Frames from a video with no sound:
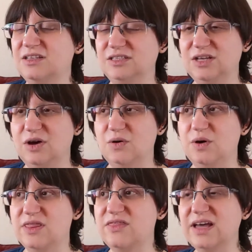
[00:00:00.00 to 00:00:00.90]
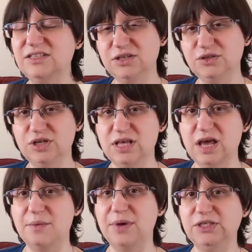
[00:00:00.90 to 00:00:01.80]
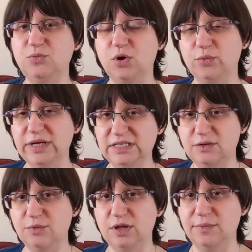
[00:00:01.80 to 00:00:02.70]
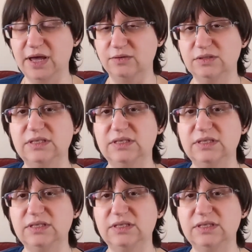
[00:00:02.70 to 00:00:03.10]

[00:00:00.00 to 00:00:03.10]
So that's usually a much more reasonable amount.